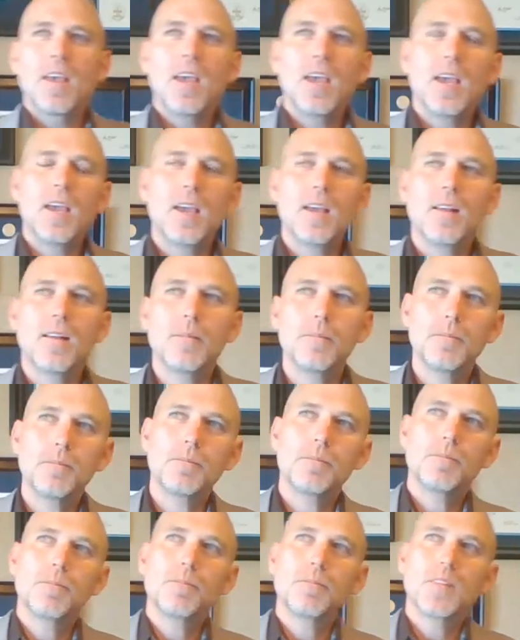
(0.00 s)
And
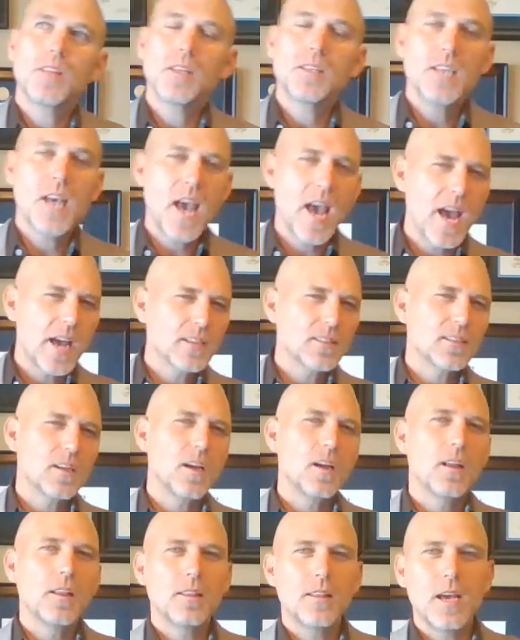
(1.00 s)
the tax
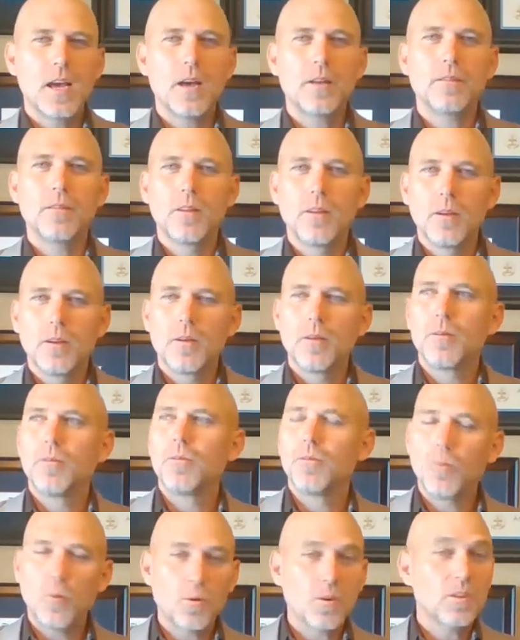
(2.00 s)
on that
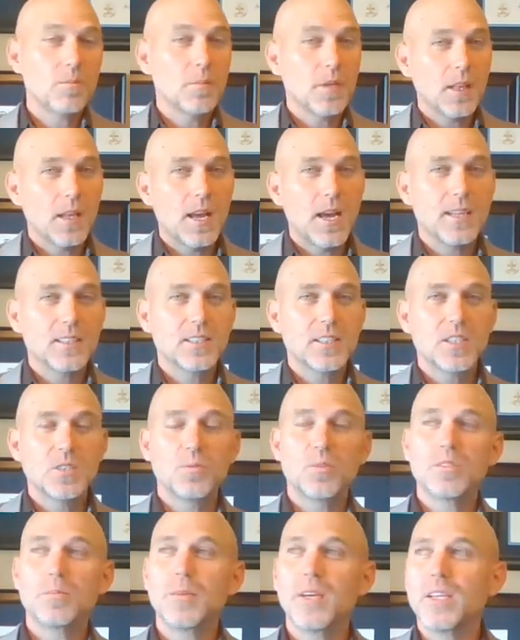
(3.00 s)
foreign molasses
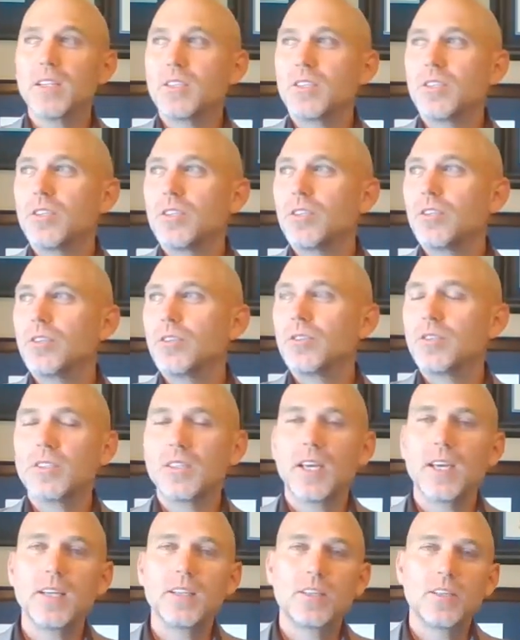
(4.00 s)
was meant to
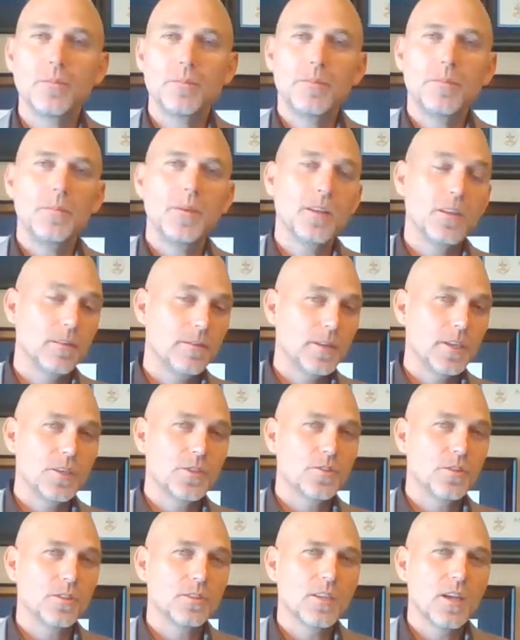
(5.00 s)
say to
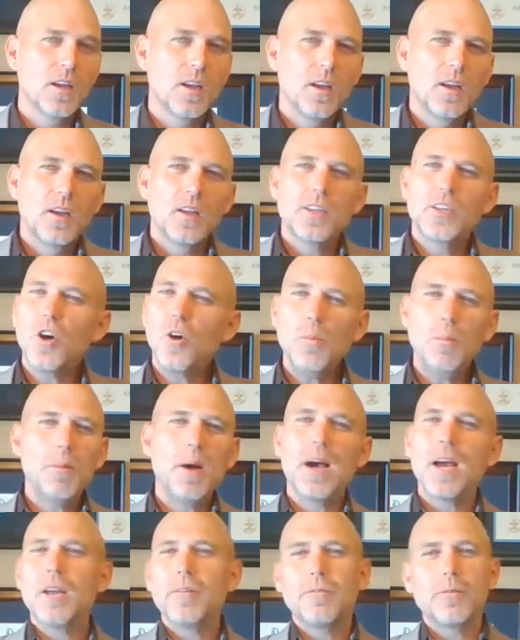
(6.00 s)
individuals, don't
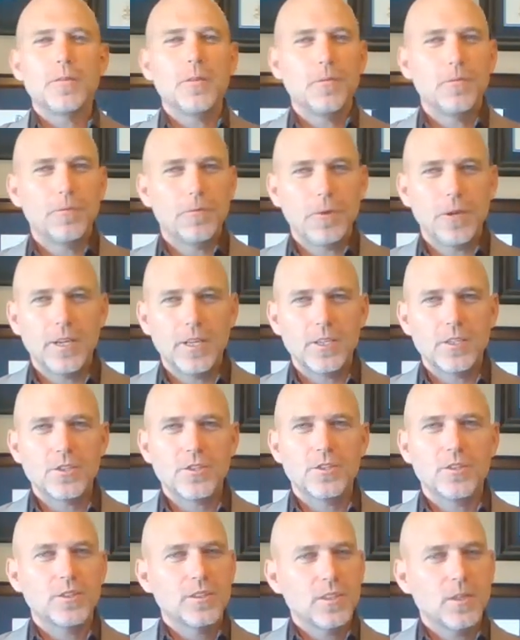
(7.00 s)
buy from the
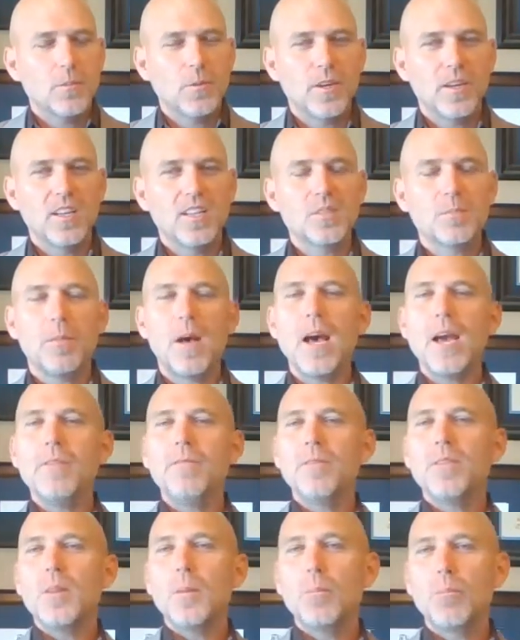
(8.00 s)
French or someone else, buy
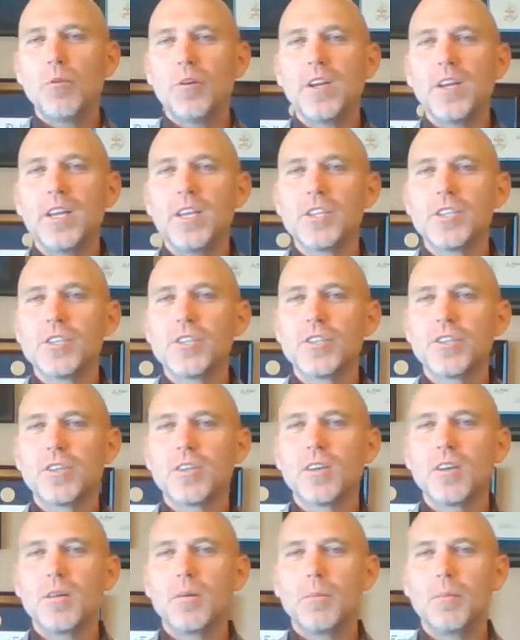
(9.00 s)
from the British,
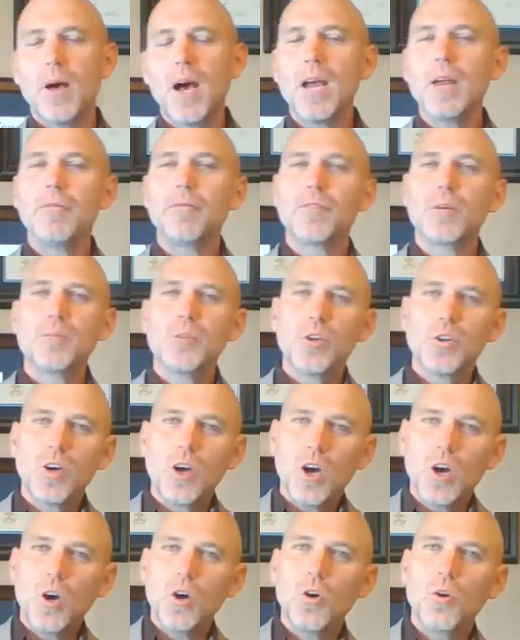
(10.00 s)
buy from your
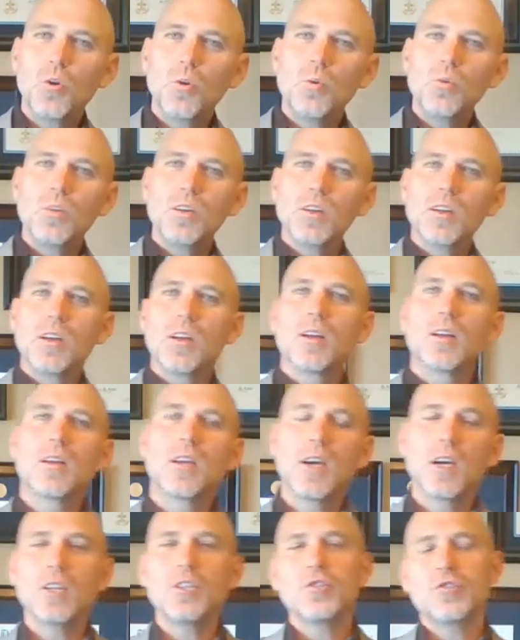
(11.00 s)
own
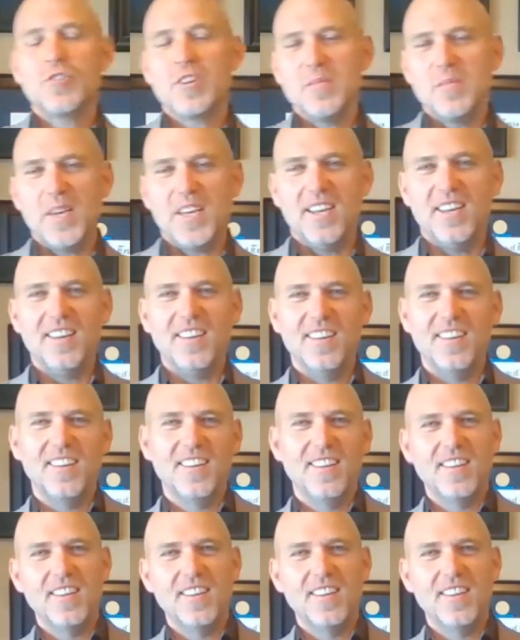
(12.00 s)
countrymen,